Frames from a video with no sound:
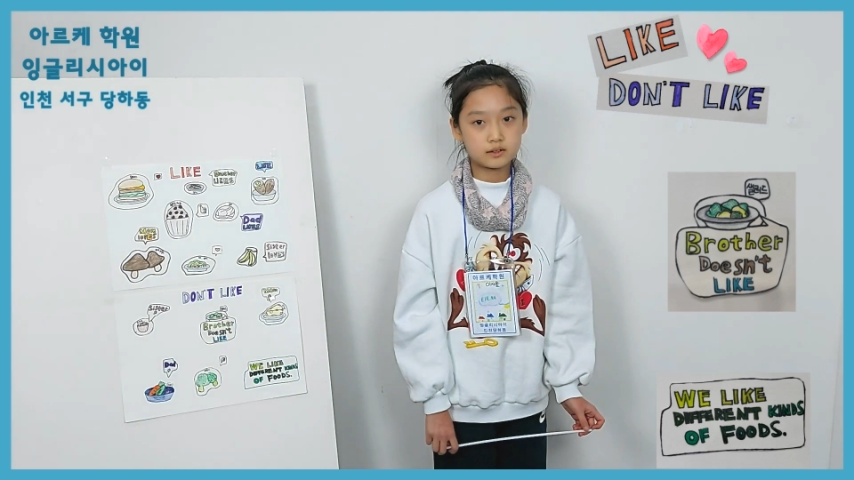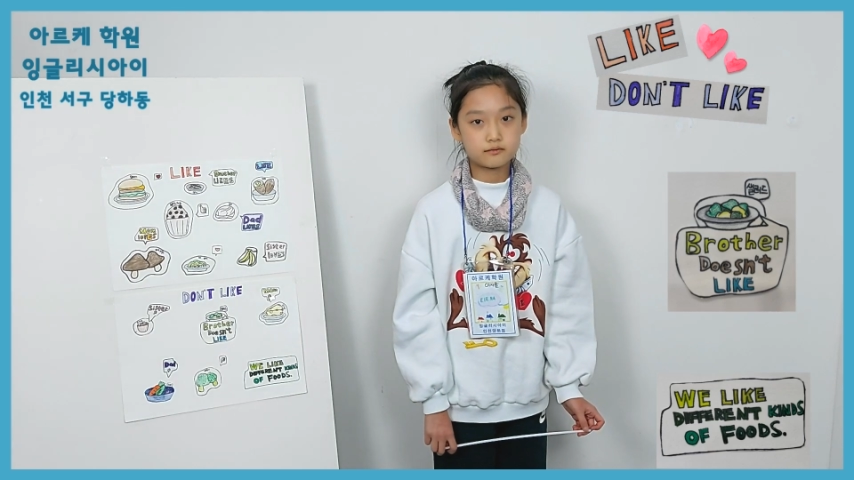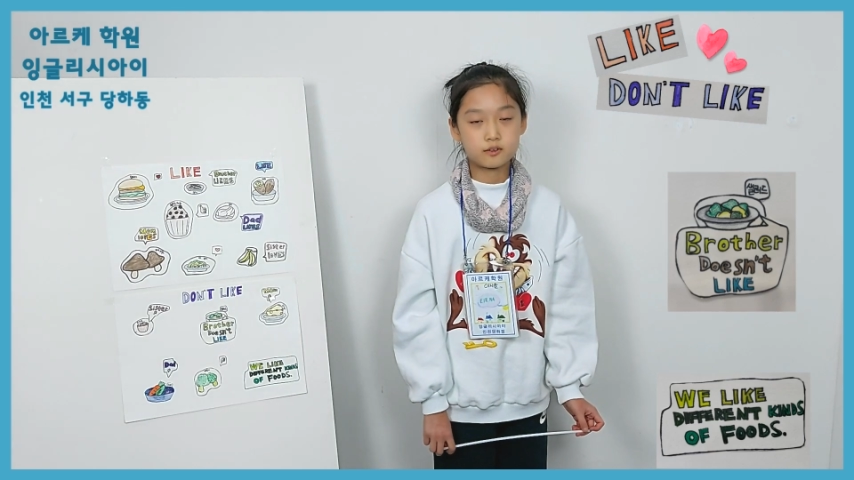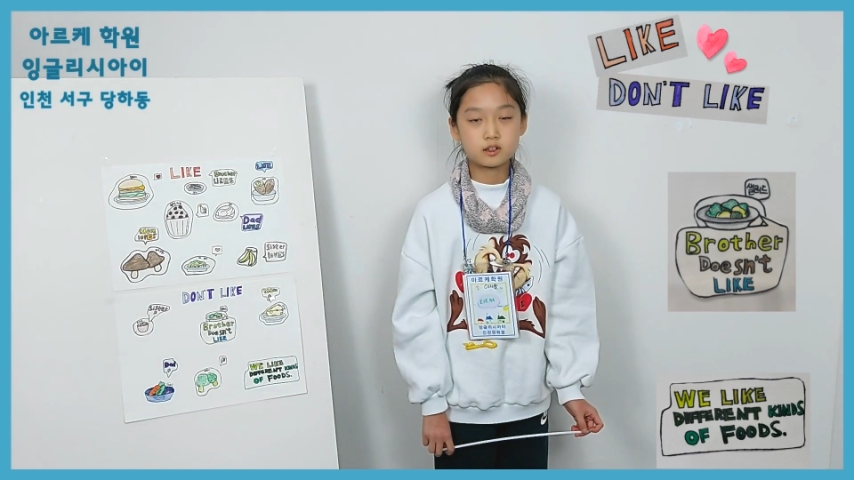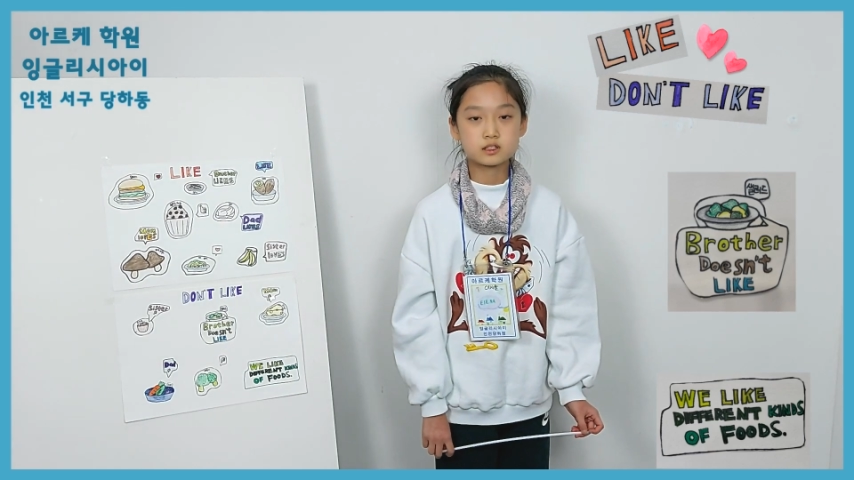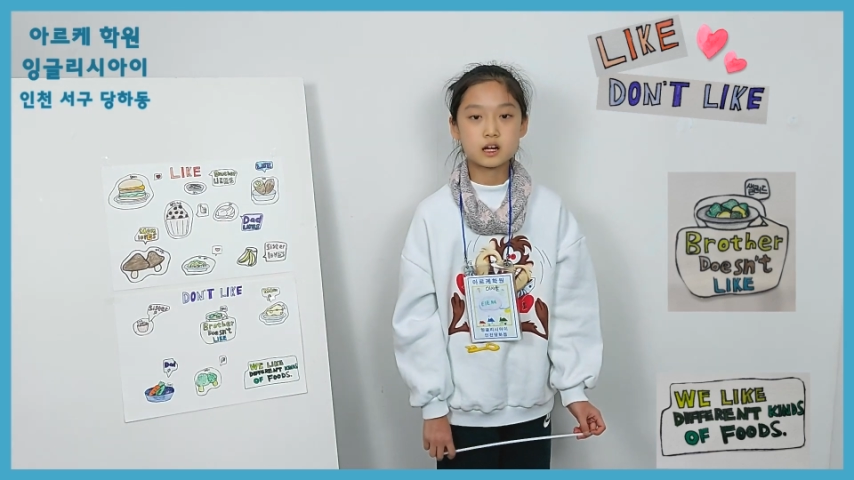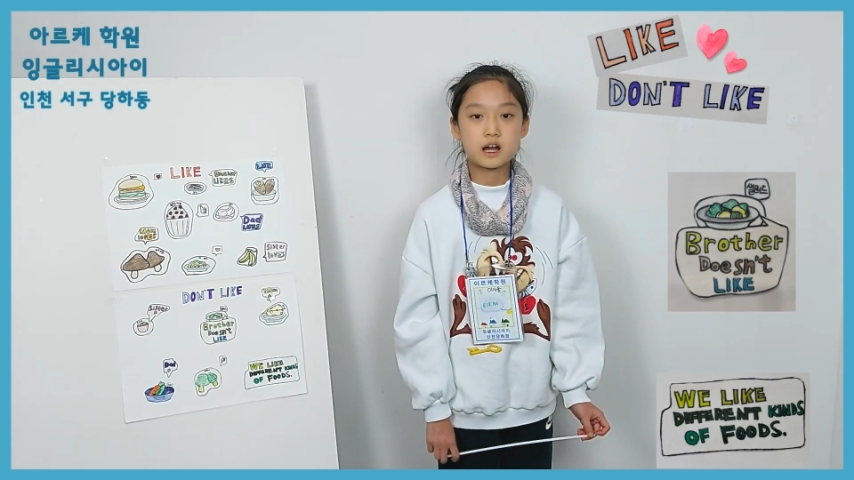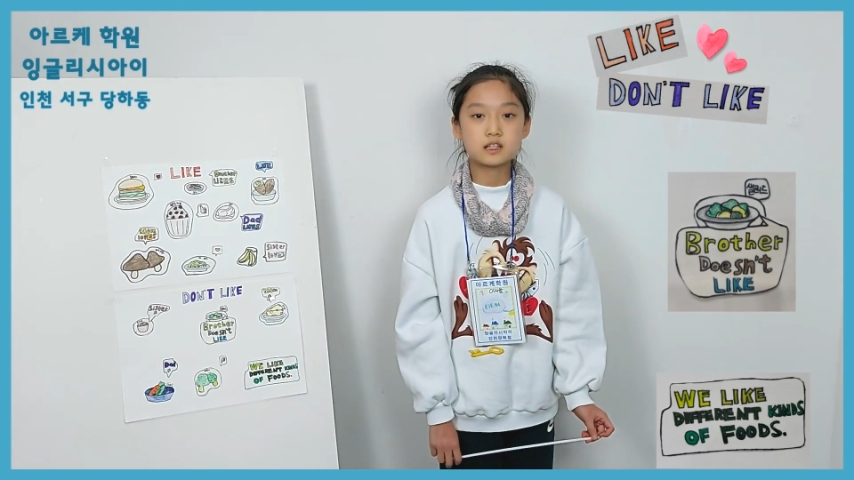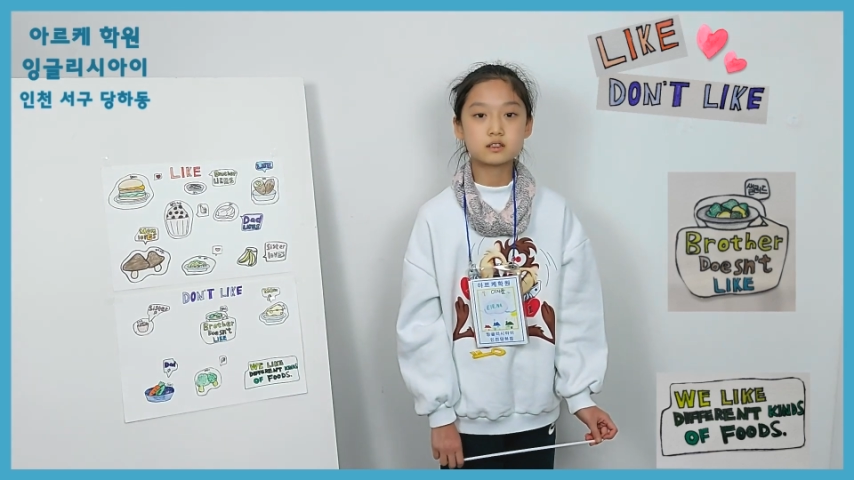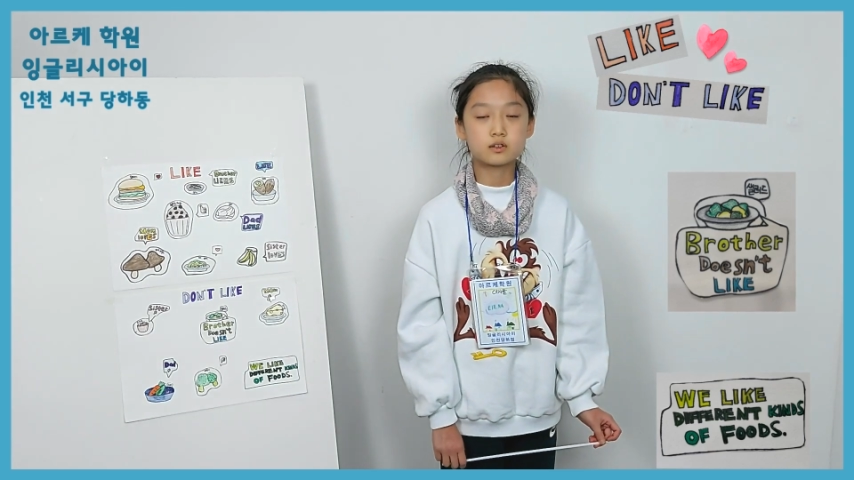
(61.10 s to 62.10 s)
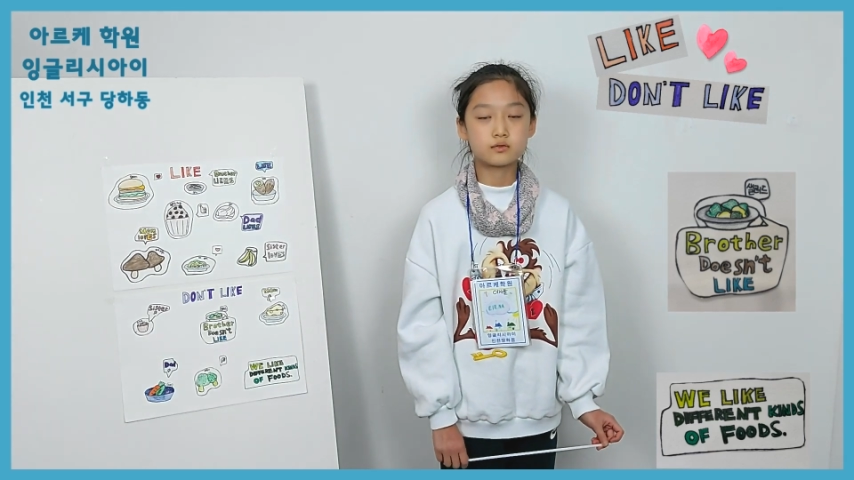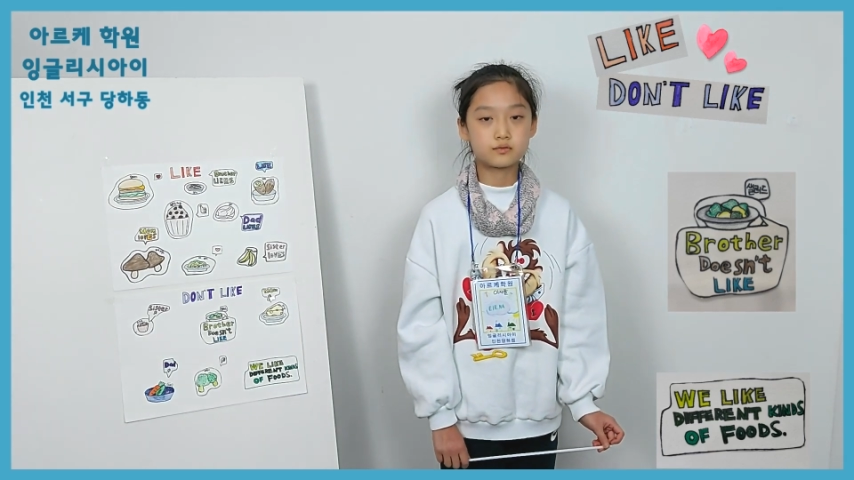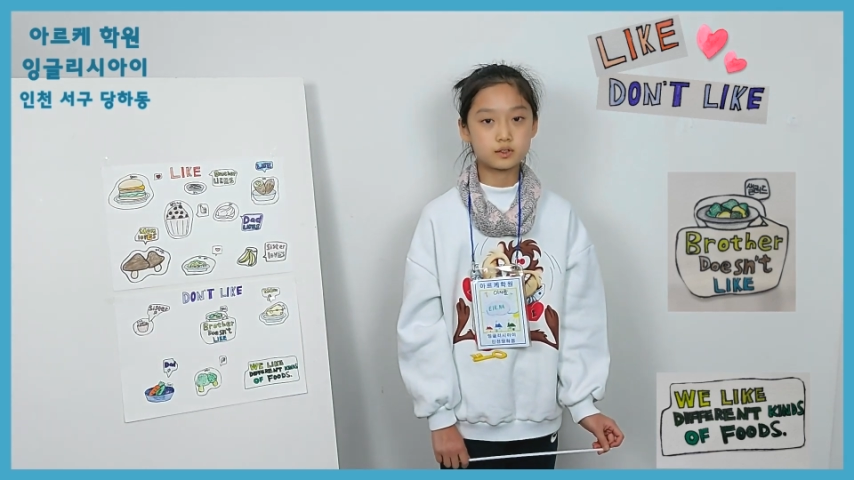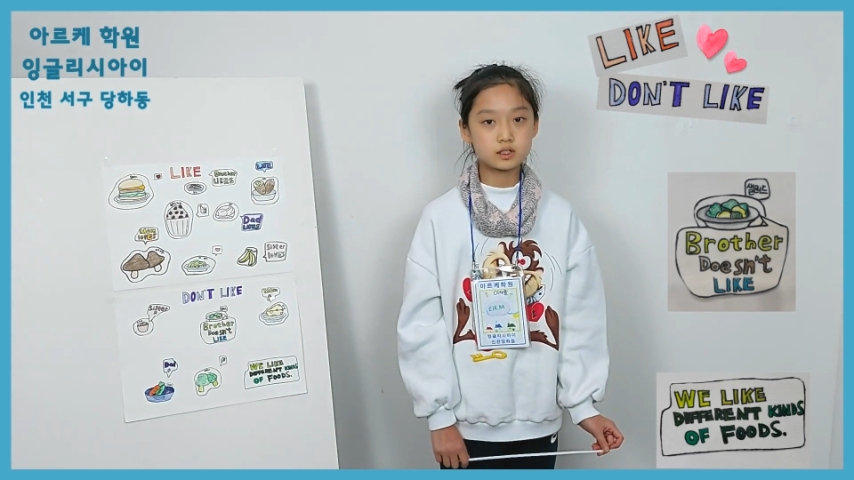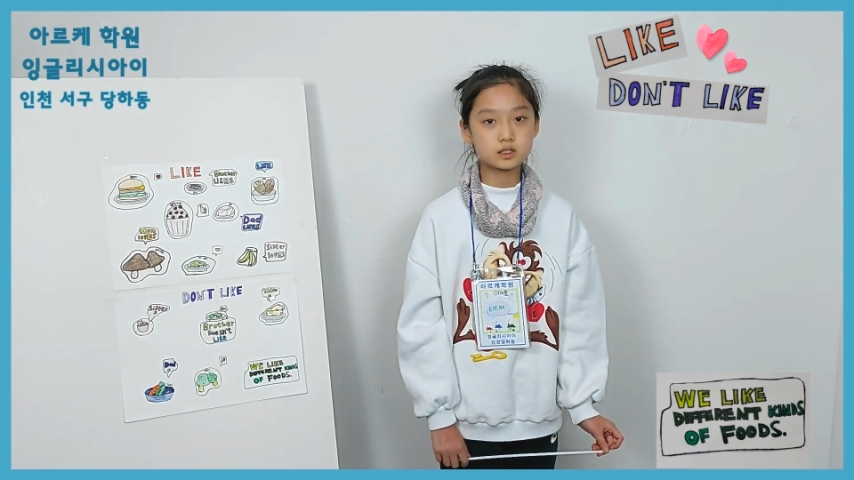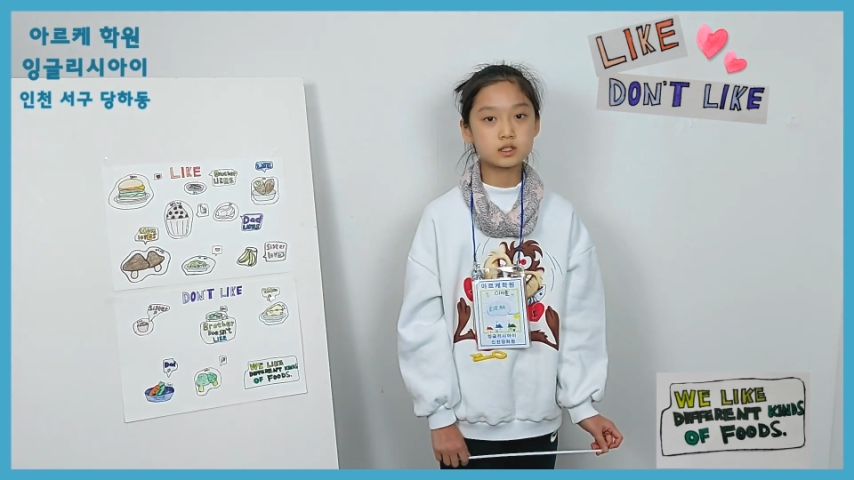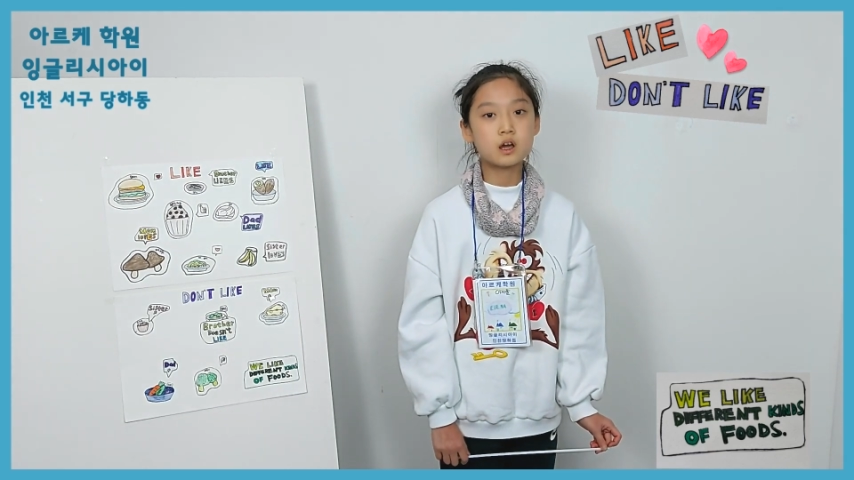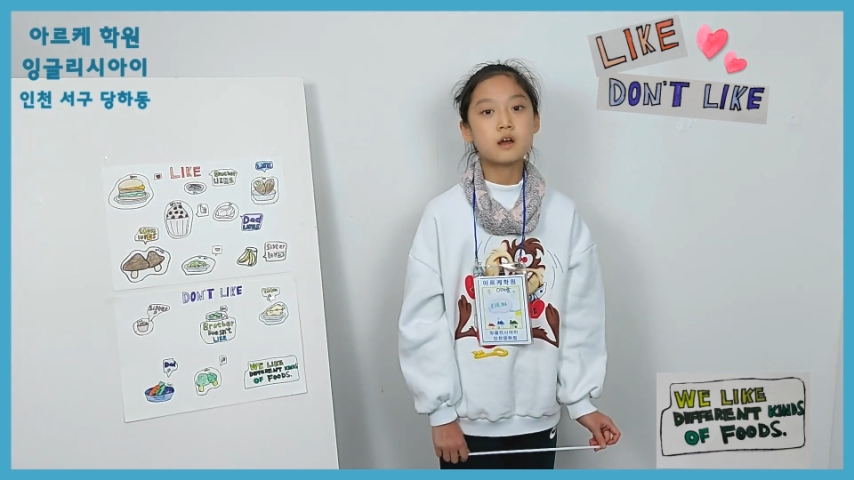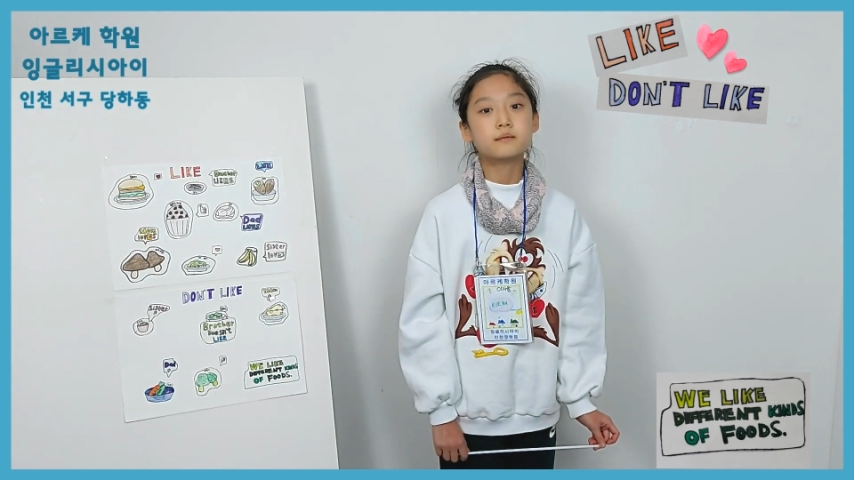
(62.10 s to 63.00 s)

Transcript: different kinds of foods,